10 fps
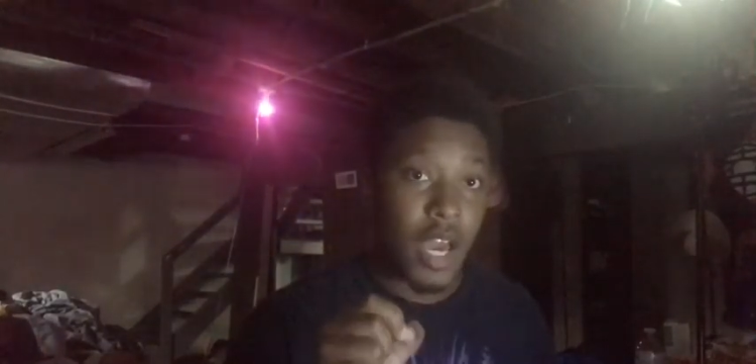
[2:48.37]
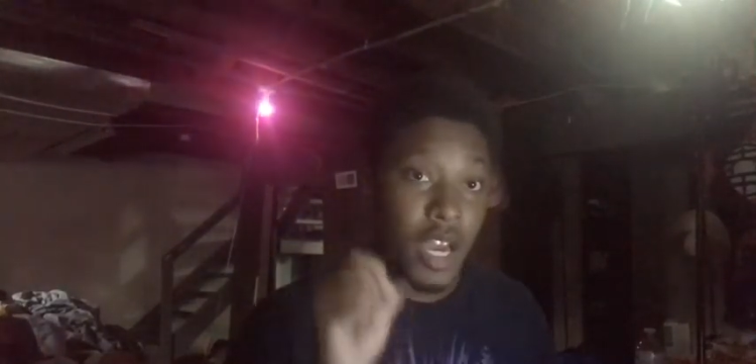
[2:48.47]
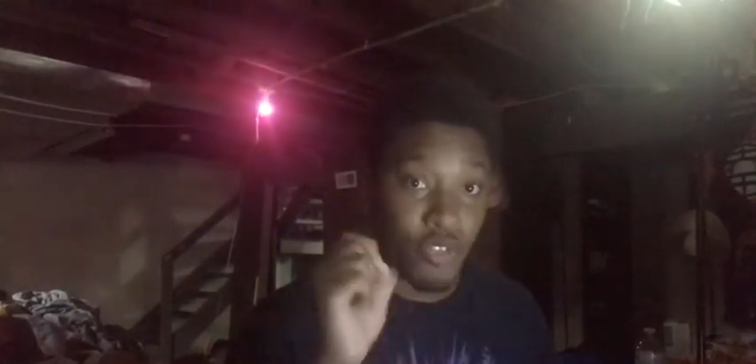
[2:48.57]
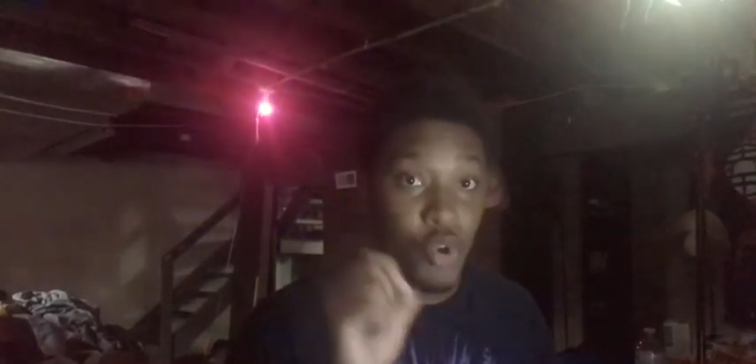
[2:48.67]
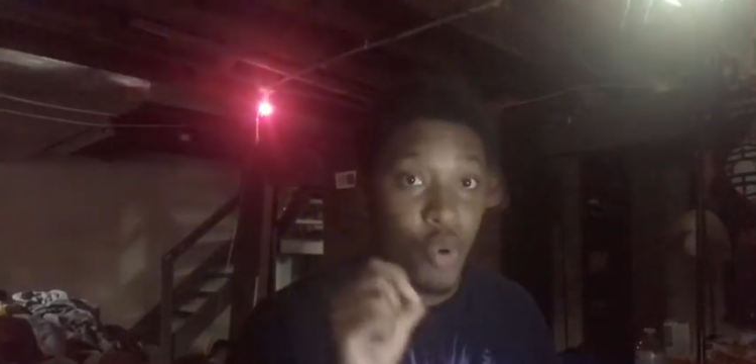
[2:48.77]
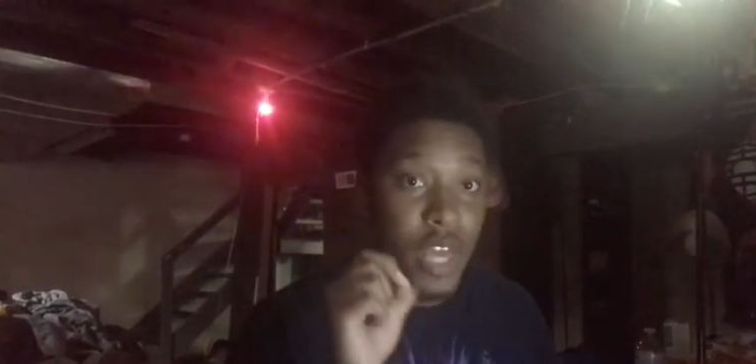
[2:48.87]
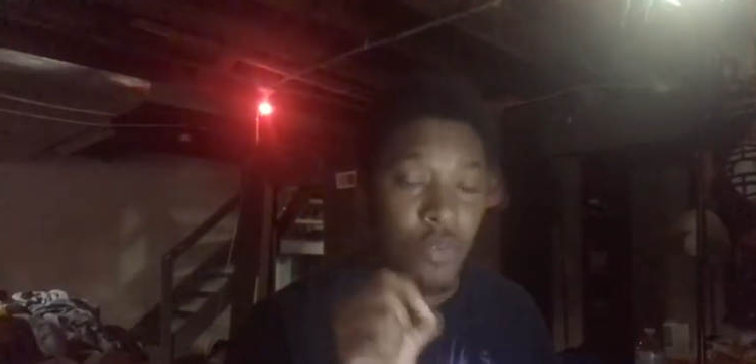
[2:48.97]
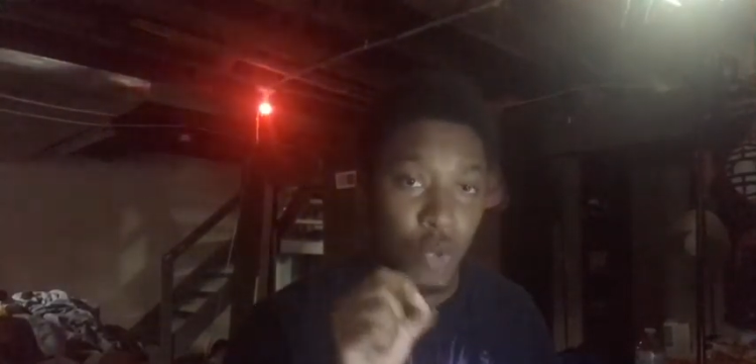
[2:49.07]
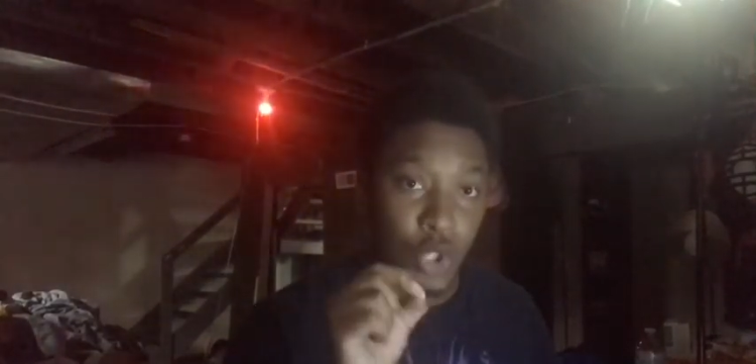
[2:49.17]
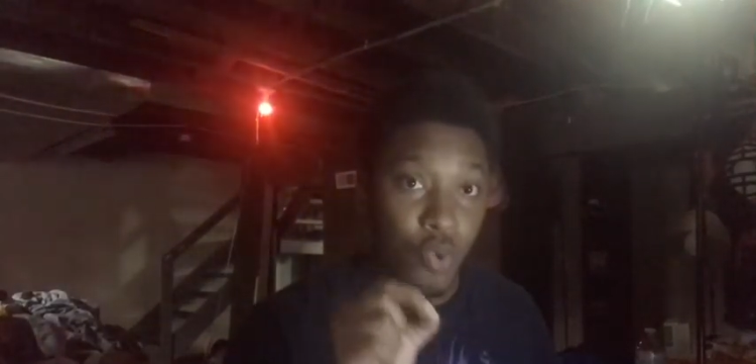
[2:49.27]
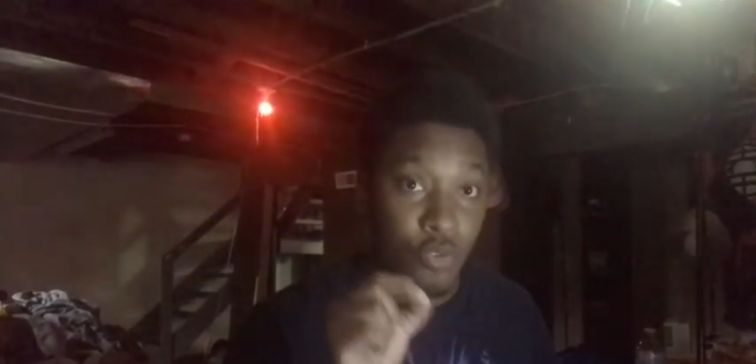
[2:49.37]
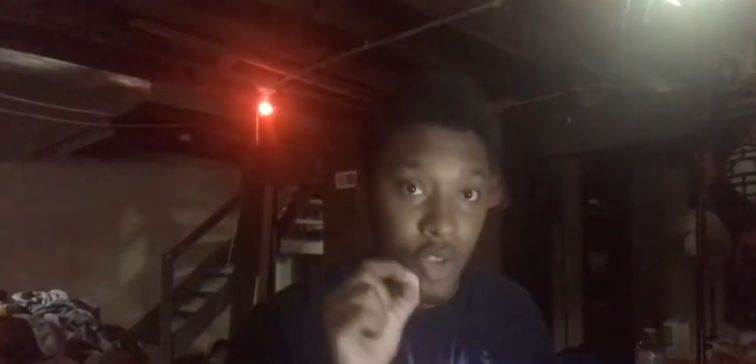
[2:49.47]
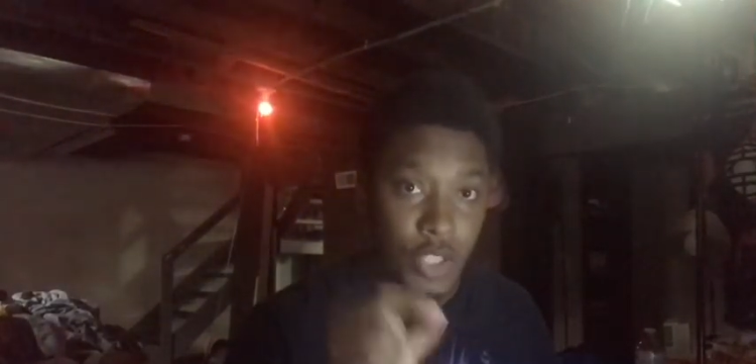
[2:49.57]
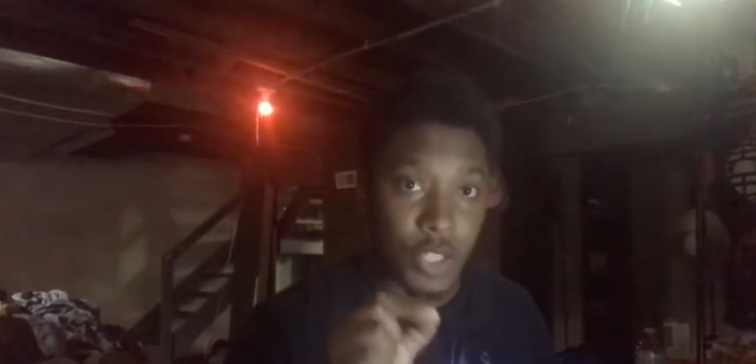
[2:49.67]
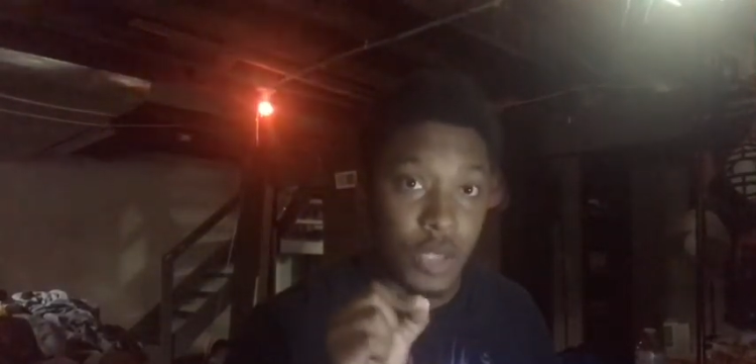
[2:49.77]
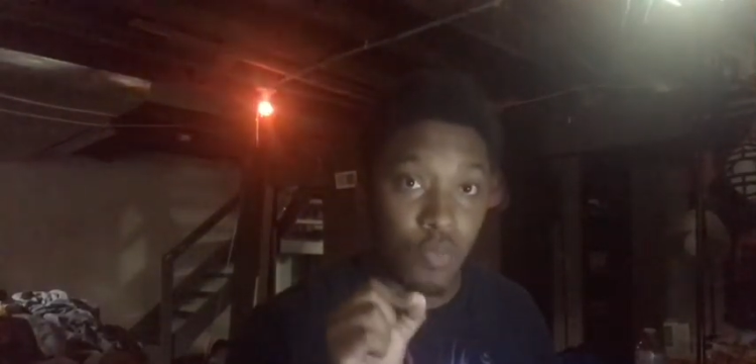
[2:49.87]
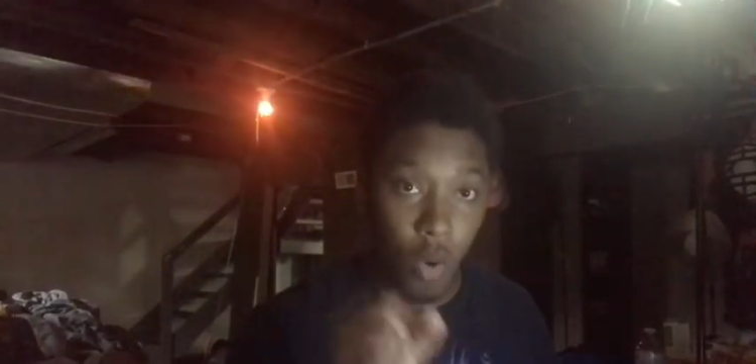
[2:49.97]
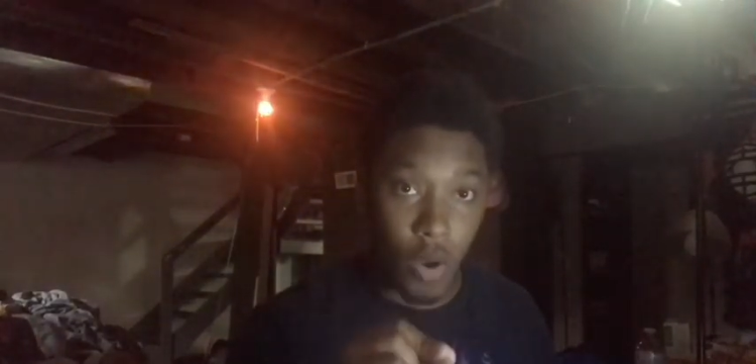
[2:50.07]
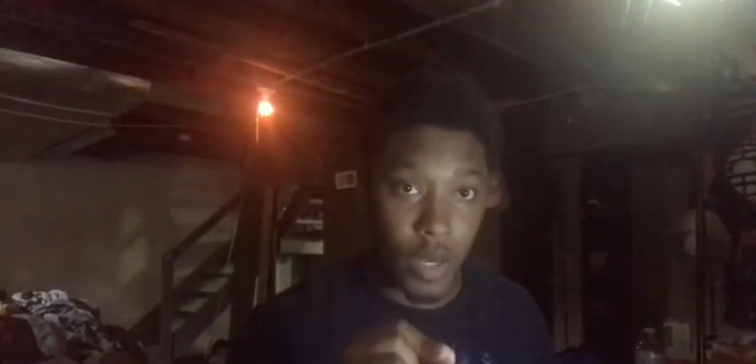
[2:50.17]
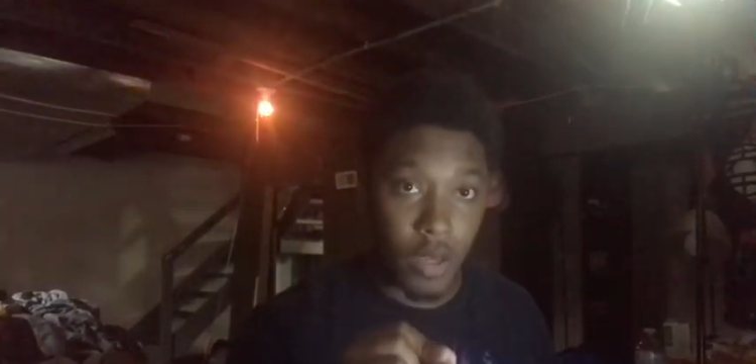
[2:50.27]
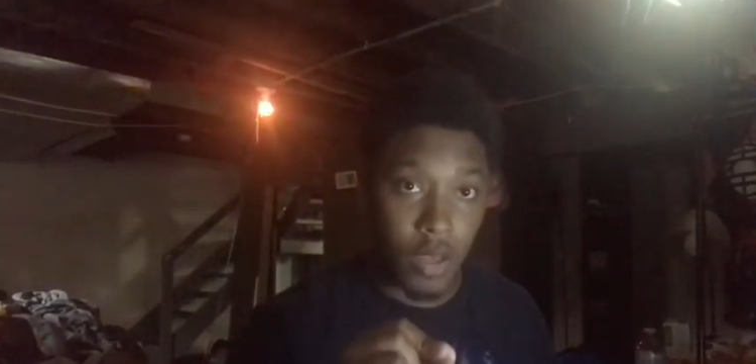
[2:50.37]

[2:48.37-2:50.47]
if you get what you eventually want,